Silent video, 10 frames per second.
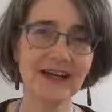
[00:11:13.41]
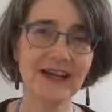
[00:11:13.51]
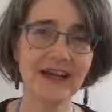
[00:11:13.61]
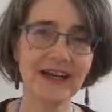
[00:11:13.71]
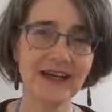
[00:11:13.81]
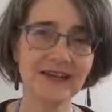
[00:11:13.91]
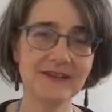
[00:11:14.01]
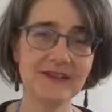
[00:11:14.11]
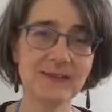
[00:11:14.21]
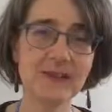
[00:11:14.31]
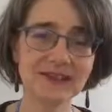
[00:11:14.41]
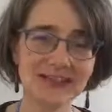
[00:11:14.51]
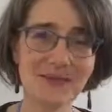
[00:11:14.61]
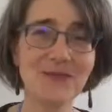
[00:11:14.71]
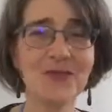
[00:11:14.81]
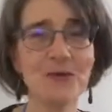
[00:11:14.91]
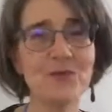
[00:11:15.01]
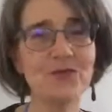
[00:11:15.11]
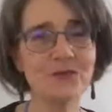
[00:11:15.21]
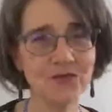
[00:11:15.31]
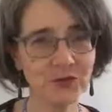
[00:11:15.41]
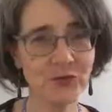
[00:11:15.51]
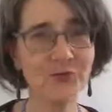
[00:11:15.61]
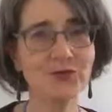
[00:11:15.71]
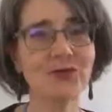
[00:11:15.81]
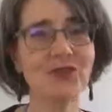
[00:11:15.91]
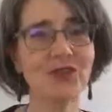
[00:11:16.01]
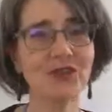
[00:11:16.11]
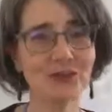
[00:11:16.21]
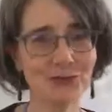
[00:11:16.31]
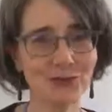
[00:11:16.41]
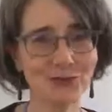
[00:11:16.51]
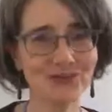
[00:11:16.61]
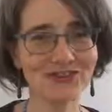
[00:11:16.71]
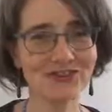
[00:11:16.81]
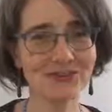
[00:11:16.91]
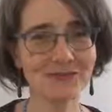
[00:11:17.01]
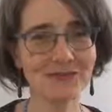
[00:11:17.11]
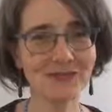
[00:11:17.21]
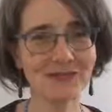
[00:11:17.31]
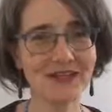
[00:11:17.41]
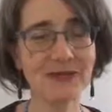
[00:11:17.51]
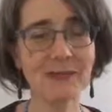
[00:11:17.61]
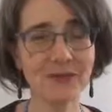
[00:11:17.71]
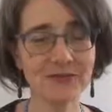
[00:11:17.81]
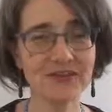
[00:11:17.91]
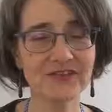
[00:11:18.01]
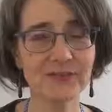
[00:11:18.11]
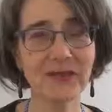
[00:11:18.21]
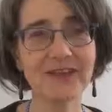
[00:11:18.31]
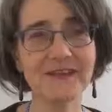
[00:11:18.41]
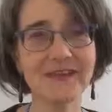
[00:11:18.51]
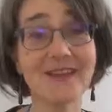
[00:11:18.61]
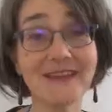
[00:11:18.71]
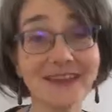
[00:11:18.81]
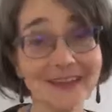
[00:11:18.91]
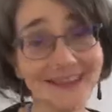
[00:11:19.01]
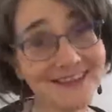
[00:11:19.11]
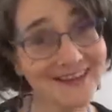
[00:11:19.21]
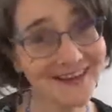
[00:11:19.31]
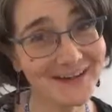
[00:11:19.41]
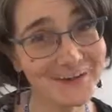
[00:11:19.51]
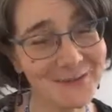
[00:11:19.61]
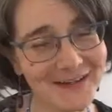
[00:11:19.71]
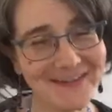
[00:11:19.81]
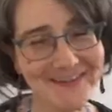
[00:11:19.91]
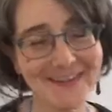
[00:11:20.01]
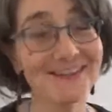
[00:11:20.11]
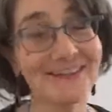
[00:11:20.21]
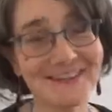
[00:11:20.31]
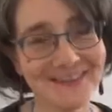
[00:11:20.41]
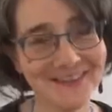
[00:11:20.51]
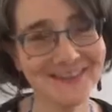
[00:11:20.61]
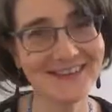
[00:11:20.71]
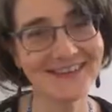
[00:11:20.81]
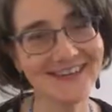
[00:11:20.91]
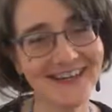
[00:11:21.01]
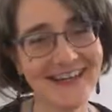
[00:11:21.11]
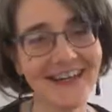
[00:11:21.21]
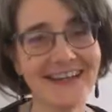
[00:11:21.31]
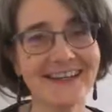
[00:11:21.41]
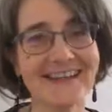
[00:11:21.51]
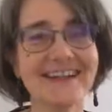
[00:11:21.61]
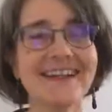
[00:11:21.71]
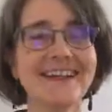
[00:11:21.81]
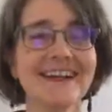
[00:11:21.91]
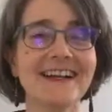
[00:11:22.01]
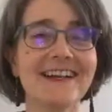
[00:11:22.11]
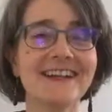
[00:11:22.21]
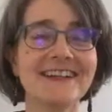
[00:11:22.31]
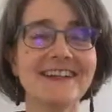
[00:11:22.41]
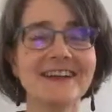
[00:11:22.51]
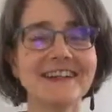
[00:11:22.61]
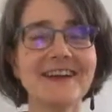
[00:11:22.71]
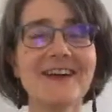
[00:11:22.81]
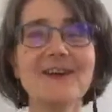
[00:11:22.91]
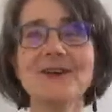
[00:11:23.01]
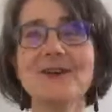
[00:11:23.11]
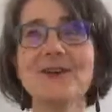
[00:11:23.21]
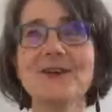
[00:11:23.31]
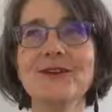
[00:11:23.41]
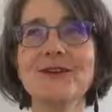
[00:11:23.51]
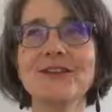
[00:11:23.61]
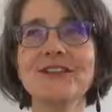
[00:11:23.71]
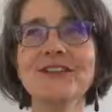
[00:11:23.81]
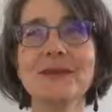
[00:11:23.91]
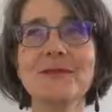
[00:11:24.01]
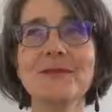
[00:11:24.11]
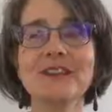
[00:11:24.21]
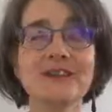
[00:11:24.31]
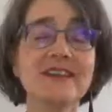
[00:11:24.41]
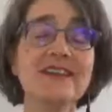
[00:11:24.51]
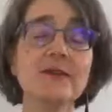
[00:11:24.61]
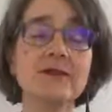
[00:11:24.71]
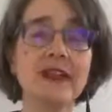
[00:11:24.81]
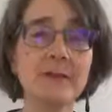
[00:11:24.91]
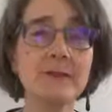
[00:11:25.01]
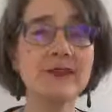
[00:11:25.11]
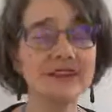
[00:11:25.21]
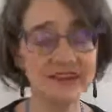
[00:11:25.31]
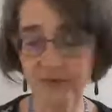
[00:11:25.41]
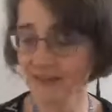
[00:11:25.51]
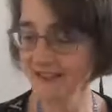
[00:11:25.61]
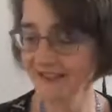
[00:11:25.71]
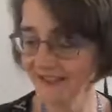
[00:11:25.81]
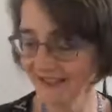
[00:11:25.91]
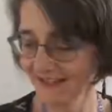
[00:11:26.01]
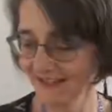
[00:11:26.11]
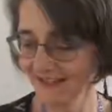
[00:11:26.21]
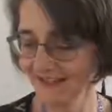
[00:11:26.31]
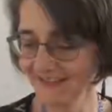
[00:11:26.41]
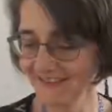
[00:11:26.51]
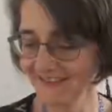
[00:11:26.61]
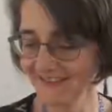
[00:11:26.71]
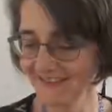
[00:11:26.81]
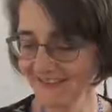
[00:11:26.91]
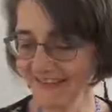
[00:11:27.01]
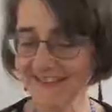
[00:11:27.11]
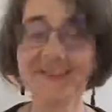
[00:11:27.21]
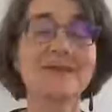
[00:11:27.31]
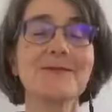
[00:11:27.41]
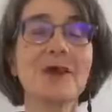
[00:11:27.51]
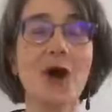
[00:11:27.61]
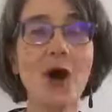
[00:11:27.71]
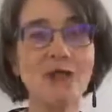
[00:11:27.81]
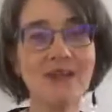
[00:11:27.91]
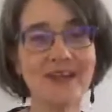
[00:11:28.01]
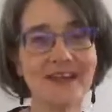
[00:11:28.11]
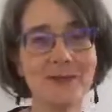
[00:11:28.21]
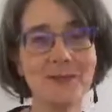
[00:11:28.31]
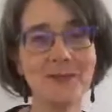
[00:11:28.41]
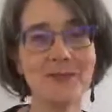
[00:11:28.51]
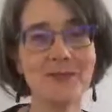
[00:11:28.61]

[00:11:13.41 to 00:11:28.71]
and will give them food for thought in a positive way that thinking time doesn't, okay? So what's number 3? So number 3 is, yes, offer them